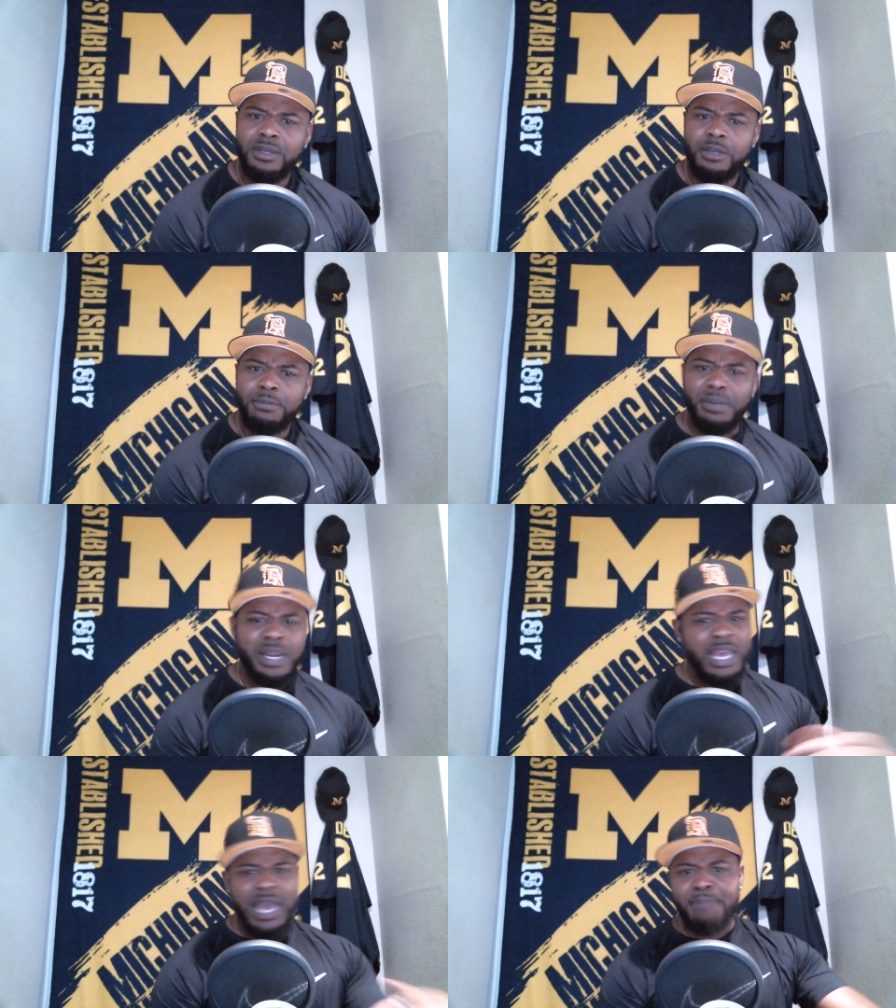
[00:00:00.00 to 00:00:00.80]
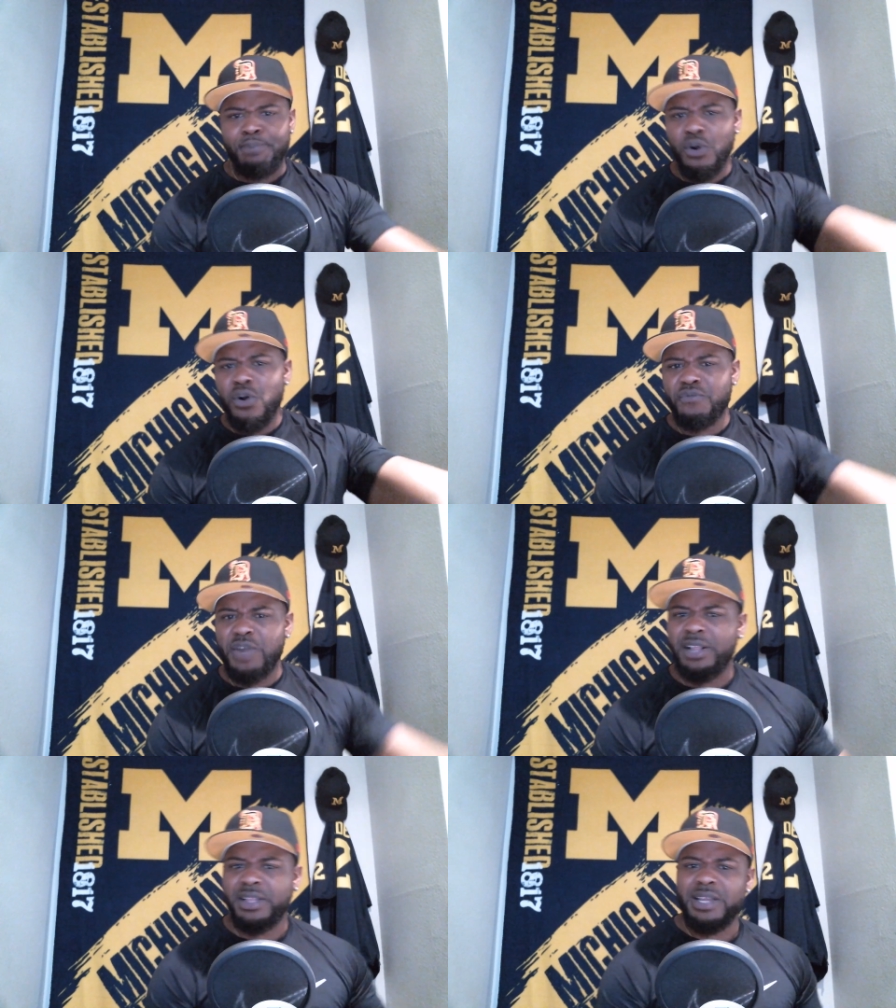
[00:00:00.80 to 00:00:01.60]
But he ain't proved
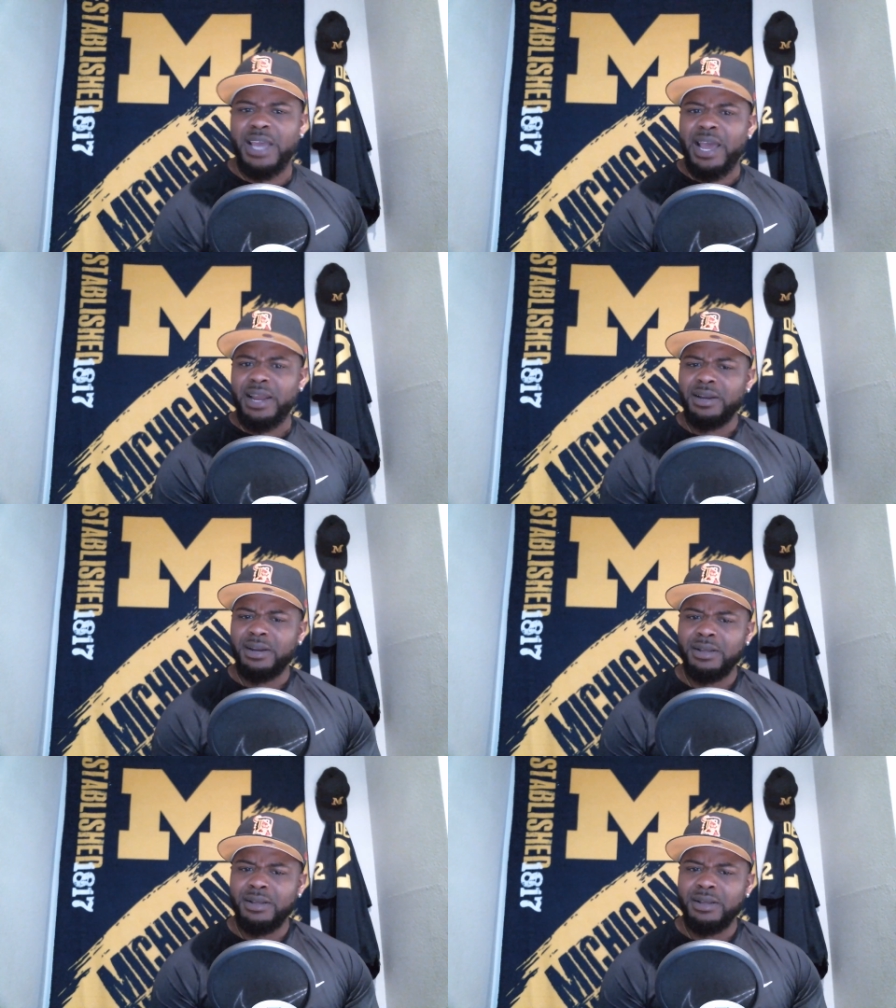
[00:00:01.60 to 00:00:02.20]
nothing yet.